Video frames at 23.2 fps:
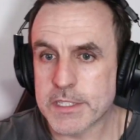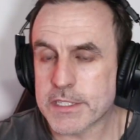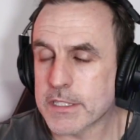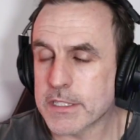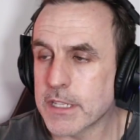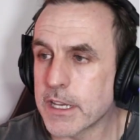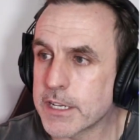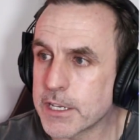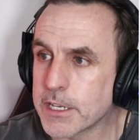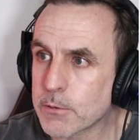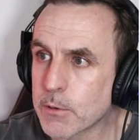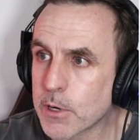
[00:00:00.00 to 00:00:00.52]

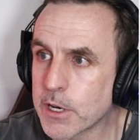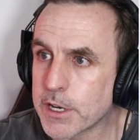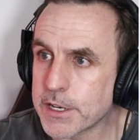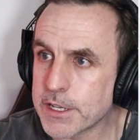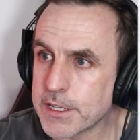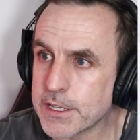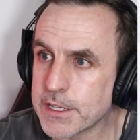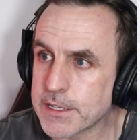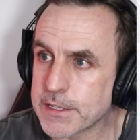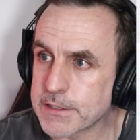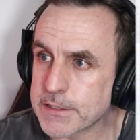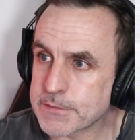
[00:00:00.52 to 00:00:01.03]
lady right
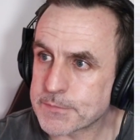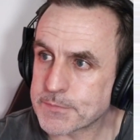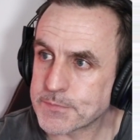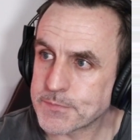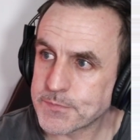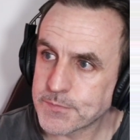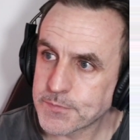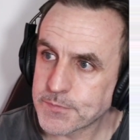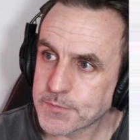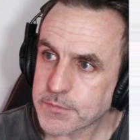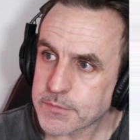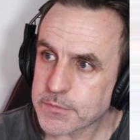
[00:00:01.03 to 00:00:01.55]
here,
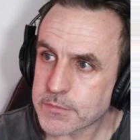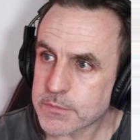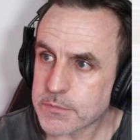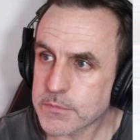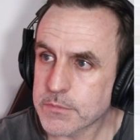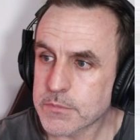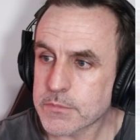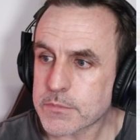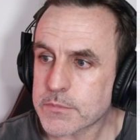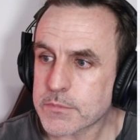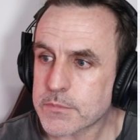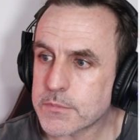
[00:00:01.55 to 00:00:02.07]

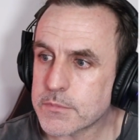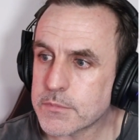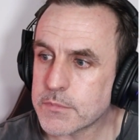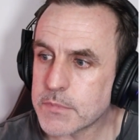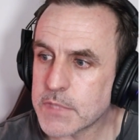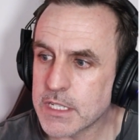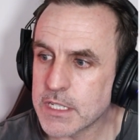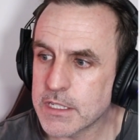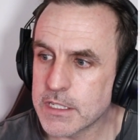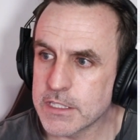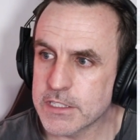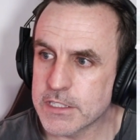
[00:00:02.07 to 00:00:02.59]

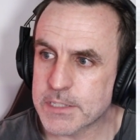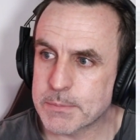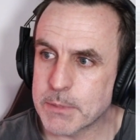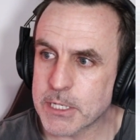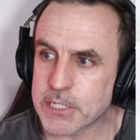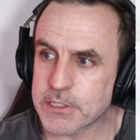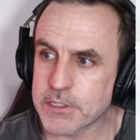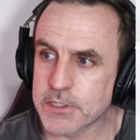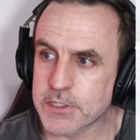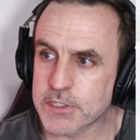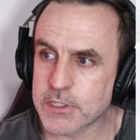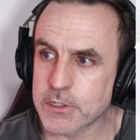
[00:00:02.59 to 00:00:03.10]

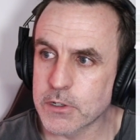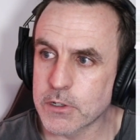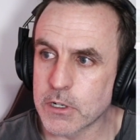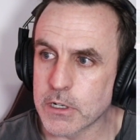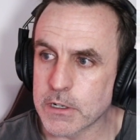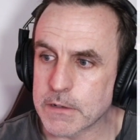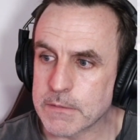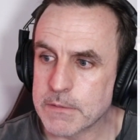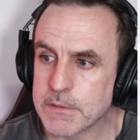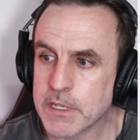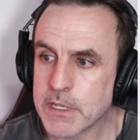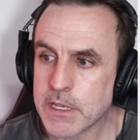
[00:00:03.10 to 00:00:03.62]
Inspector
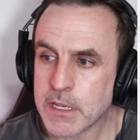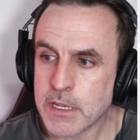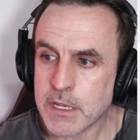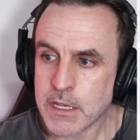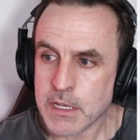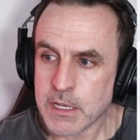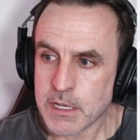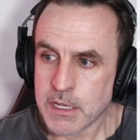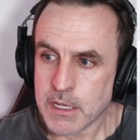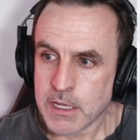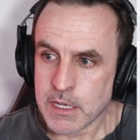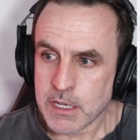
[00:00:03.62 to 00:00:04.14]
Scott.
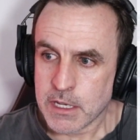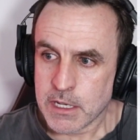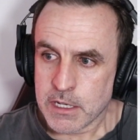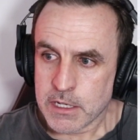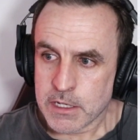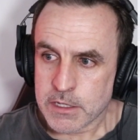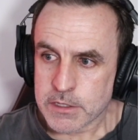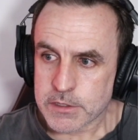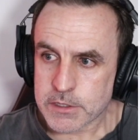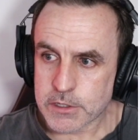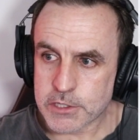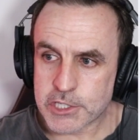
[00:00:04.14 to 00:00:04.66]

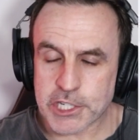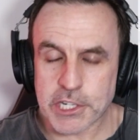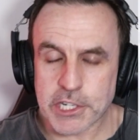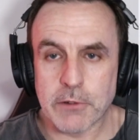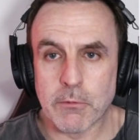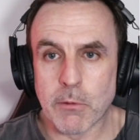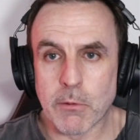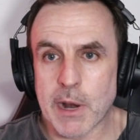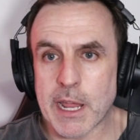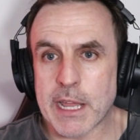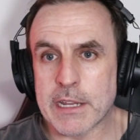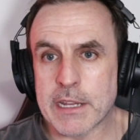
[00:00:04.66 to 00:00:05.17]
So she
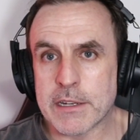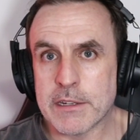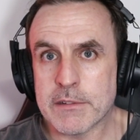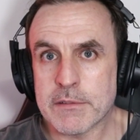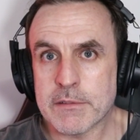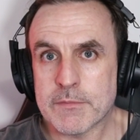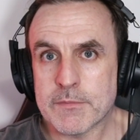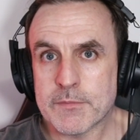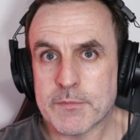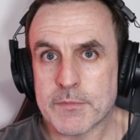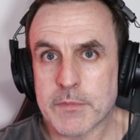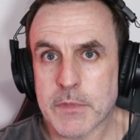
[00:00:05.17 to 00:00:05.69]
ran
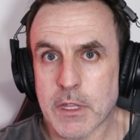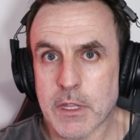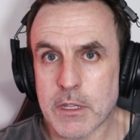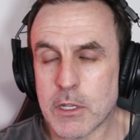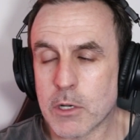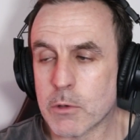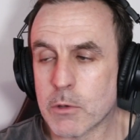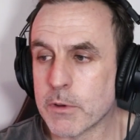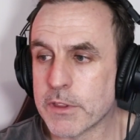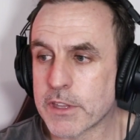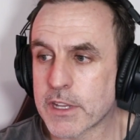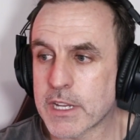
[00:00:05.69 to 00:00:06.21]

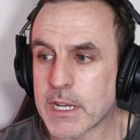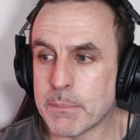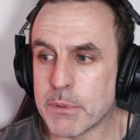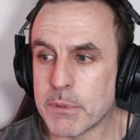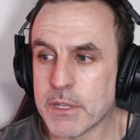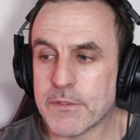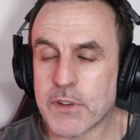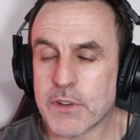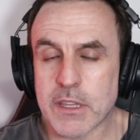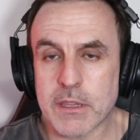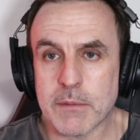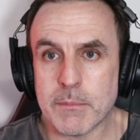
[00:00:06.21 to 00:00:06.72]
along with a couple
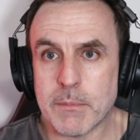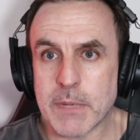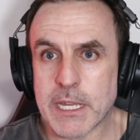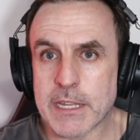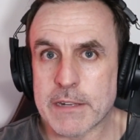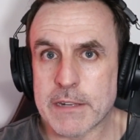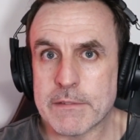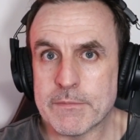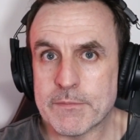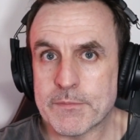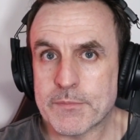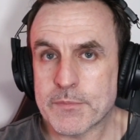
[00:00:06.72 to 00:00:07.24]
of other
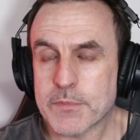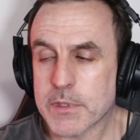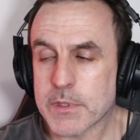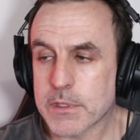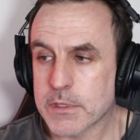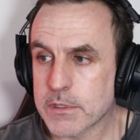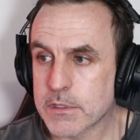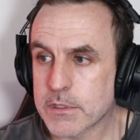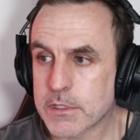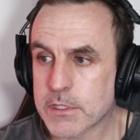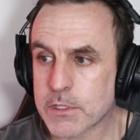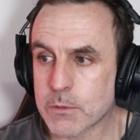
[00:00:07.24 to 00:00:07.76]
men
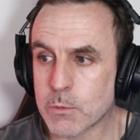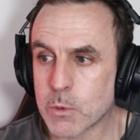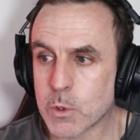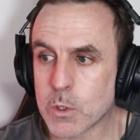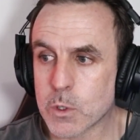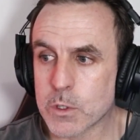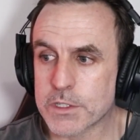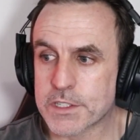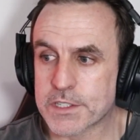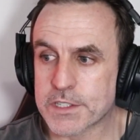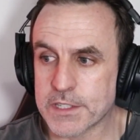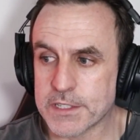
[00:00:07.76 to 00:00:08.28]

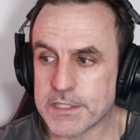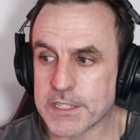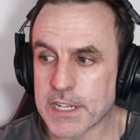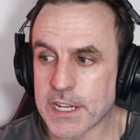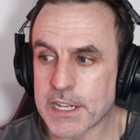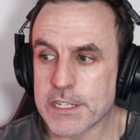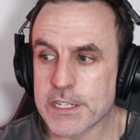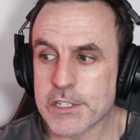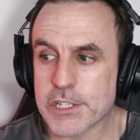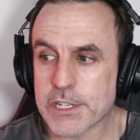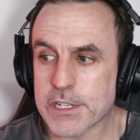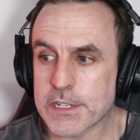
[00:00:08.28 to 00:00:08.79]
towards the
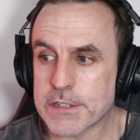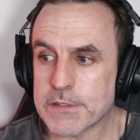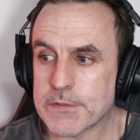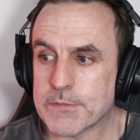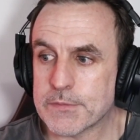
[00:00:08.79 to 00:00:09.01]
danger.